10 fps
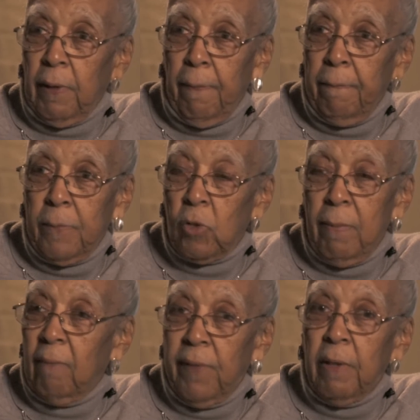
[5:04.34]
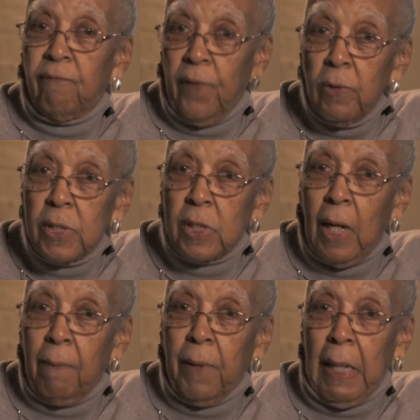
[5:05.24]
field. So my very first
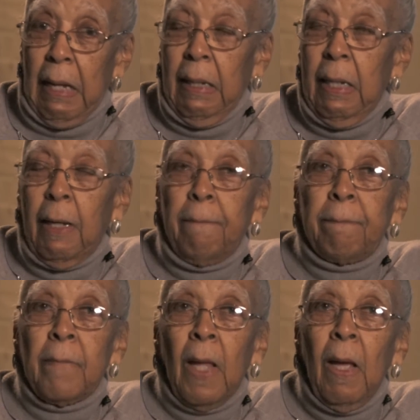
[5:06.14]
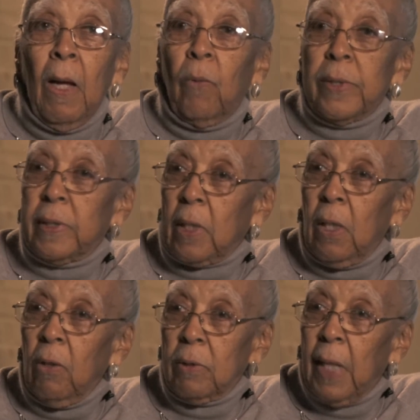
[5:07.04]
job that I had was as a
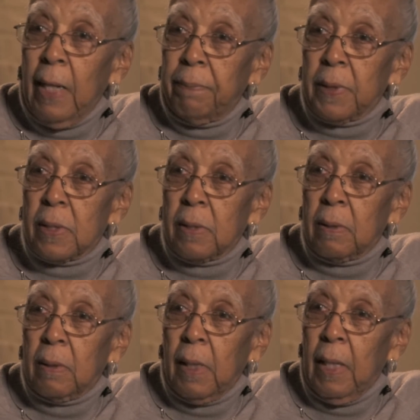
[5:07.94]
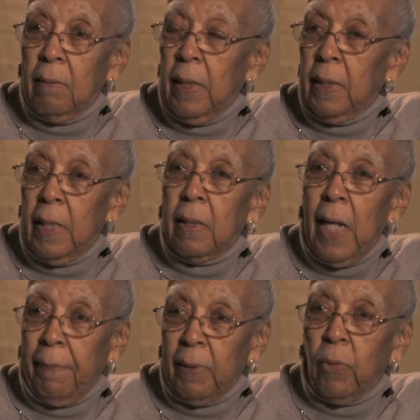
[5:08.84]
clerk typist in
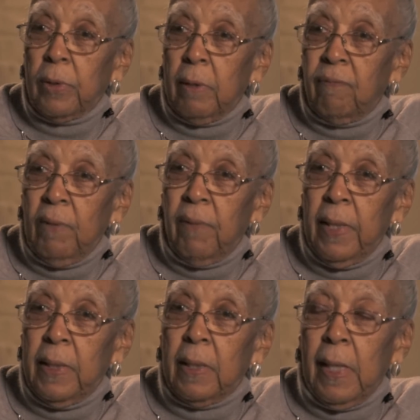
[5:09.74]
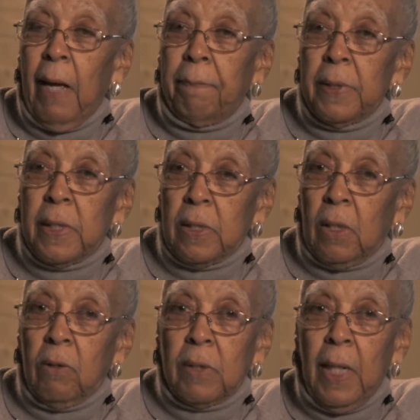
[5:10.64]
Indianapolis. I worked in Indianapolis as a
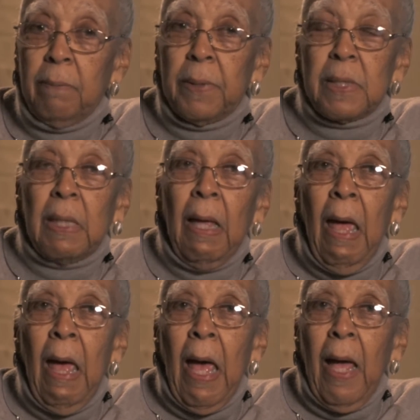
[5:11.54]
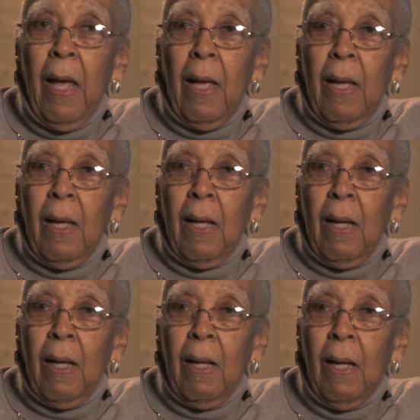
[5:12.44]
clerk typist. Did that make you
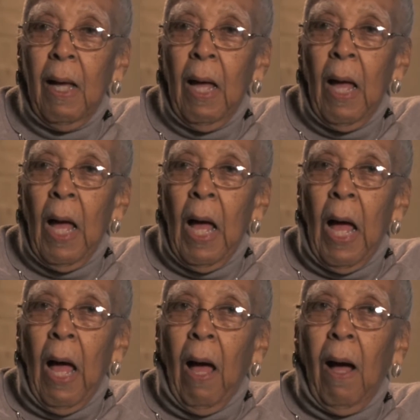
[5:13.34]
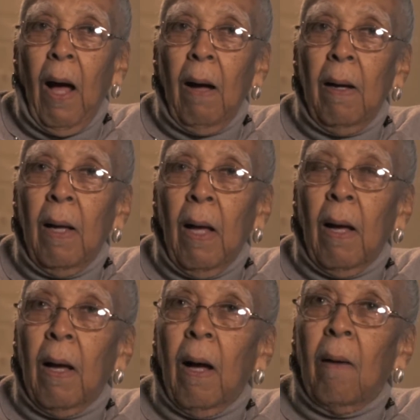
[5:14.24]
upset? You're a chemist. You're an educated
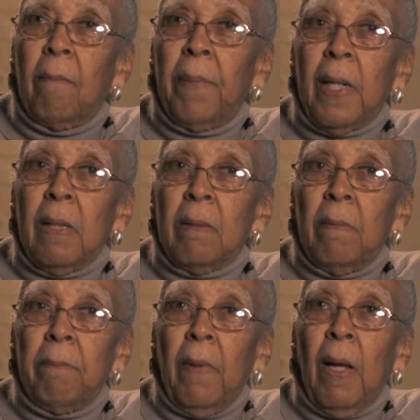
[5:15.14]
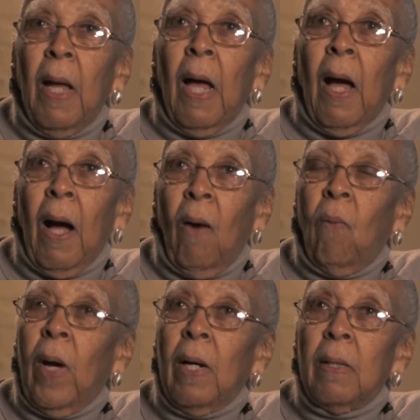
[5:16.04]
chemist, and you have to take a job as a typist?
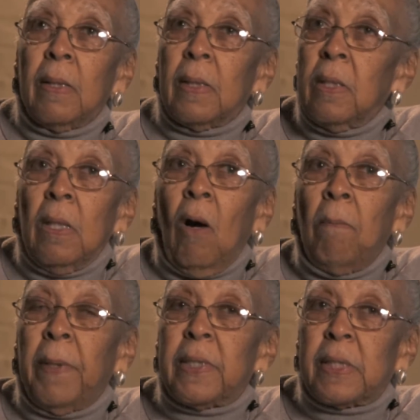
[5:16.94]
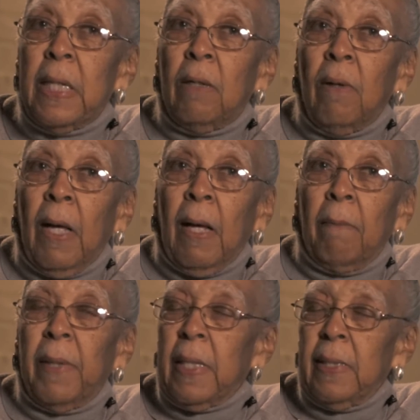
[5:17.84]
Well, you know, but still,
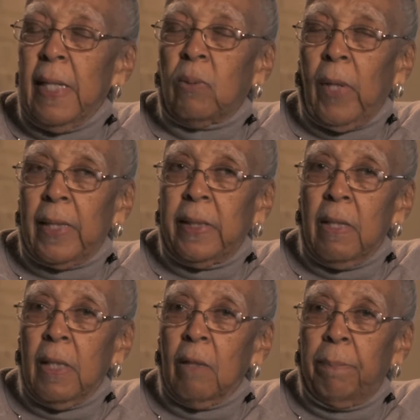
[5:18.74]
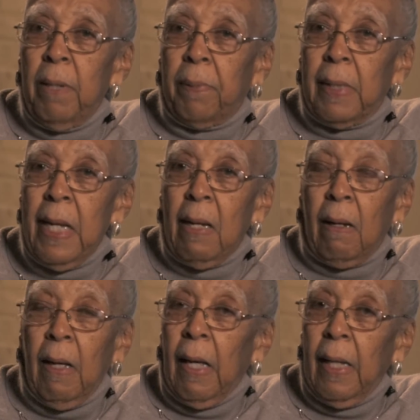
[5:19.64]
it's what I tell young people now.
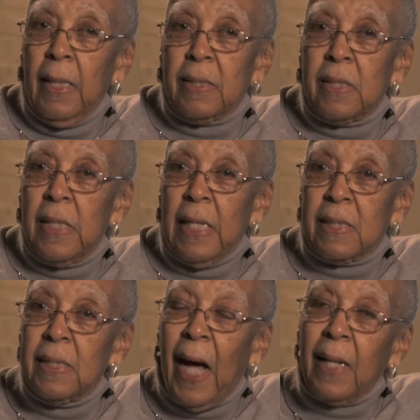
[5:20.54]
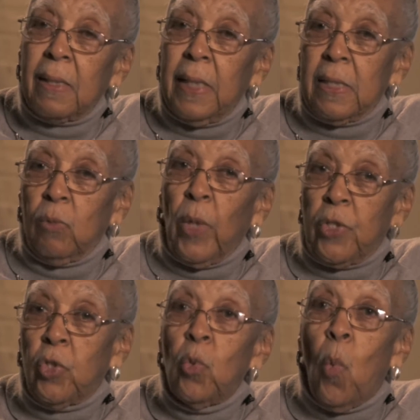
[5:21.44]
It's not that
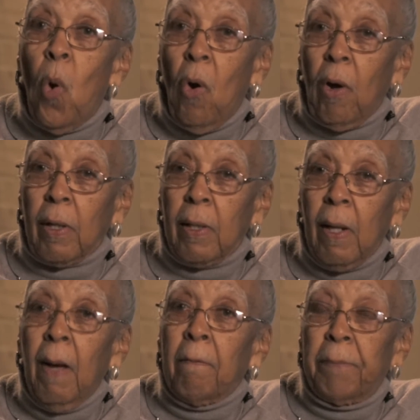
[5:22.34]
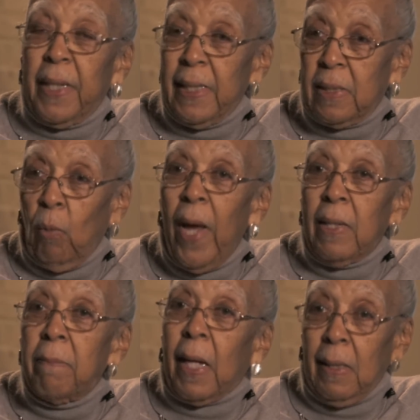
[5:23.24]
what you want, but it's a way
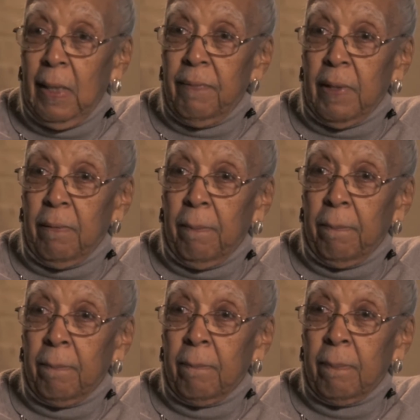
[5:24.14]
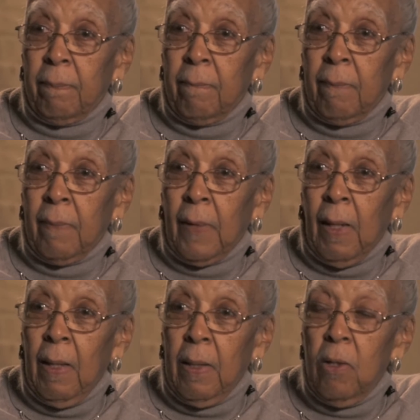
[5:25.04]
to make a living.
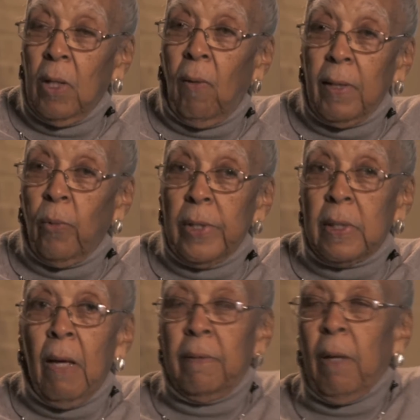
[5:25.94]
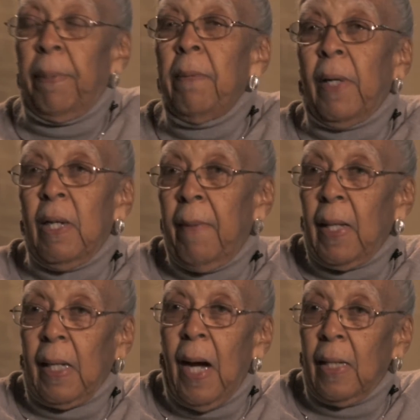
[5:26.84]
You know, in other words, there are people come
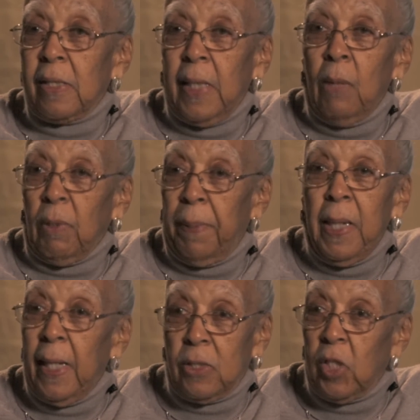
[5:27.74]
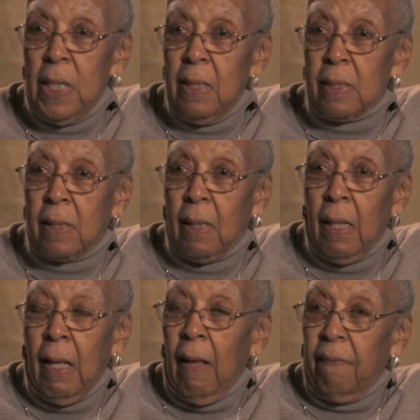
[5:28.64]
out of college now with PhDs
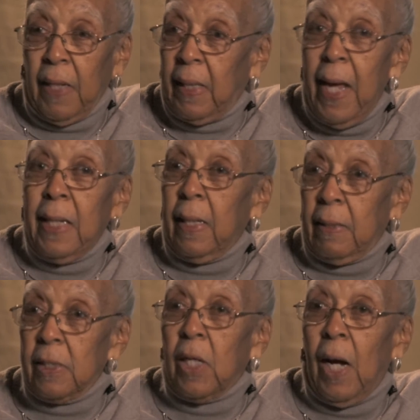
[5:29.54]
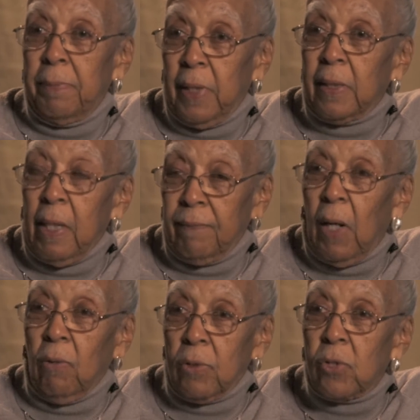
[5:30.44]
that can't get the jobs that they've
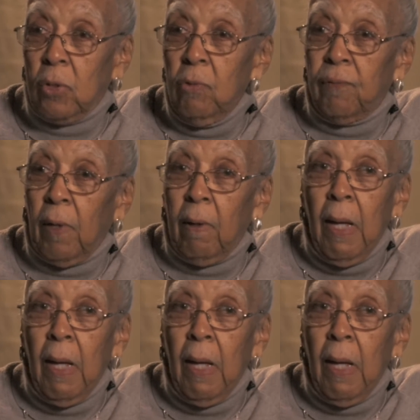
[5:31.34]
gone to school for.